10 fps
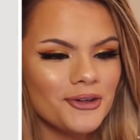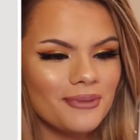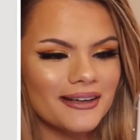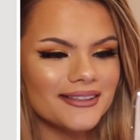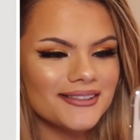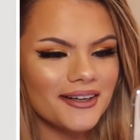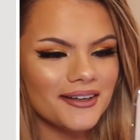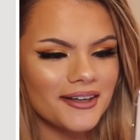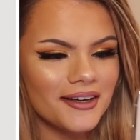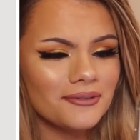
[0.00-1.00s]
My little
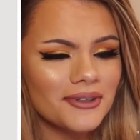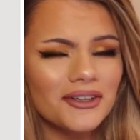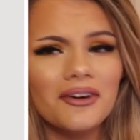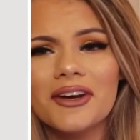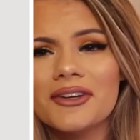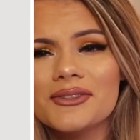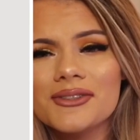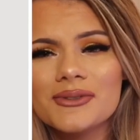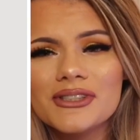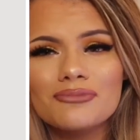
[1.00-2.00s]
dark hair. Oh my god, I look
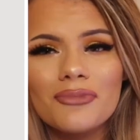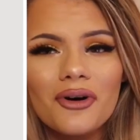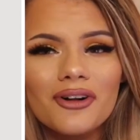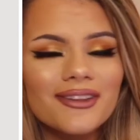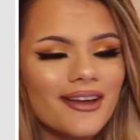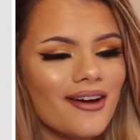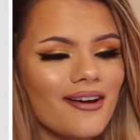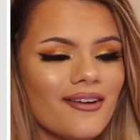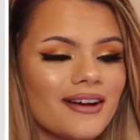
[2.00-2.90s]
so small there.